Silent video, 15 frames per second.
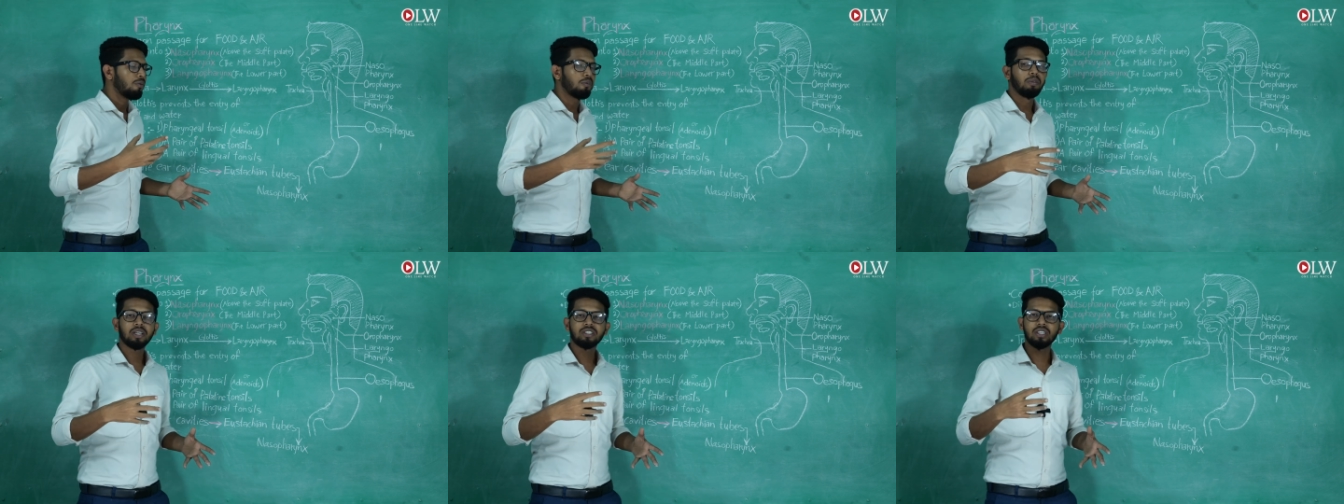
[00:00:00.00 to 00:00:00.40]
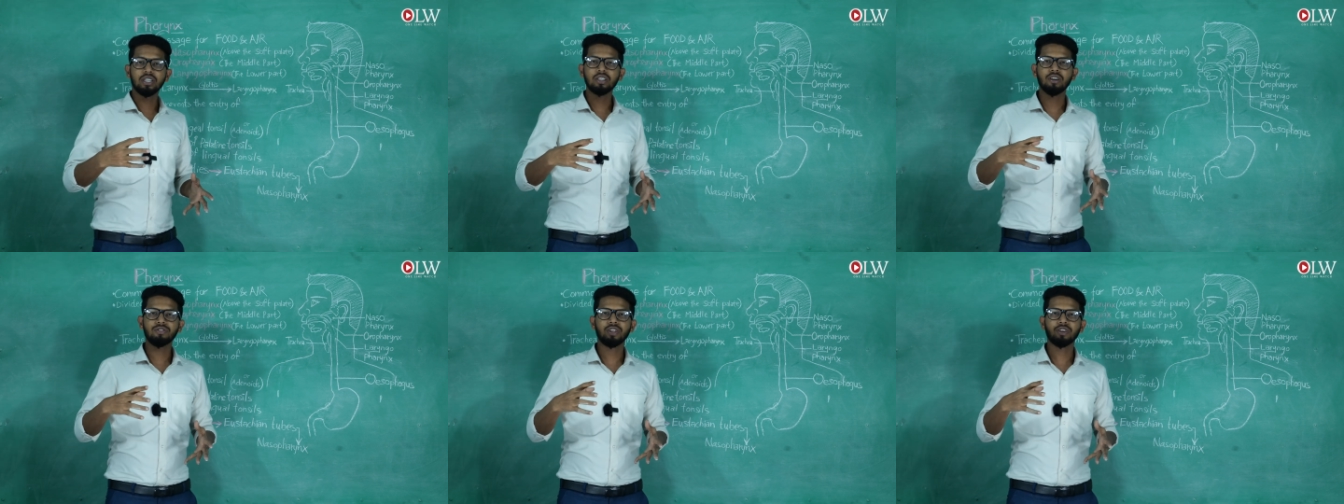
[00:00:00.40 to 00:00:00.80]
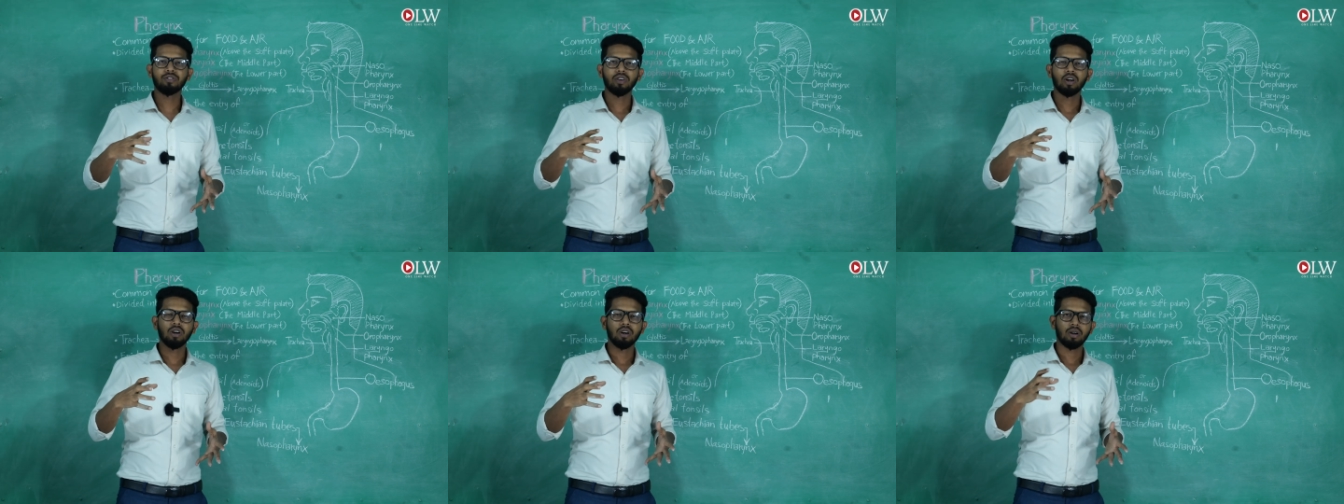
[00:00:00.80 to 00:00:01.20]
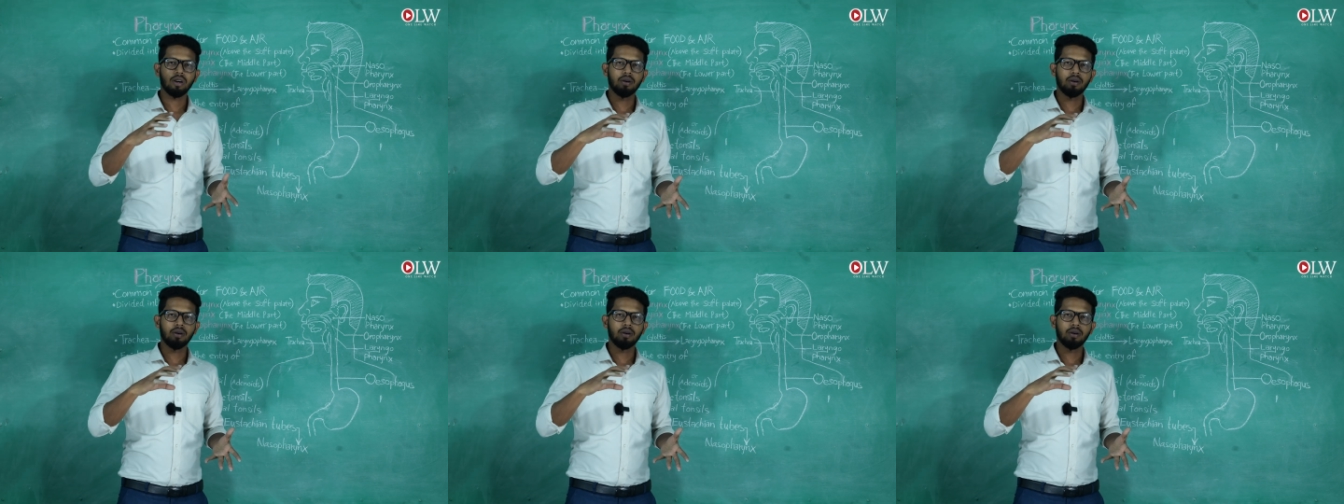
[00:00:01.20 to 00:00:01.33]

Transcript: mixing of the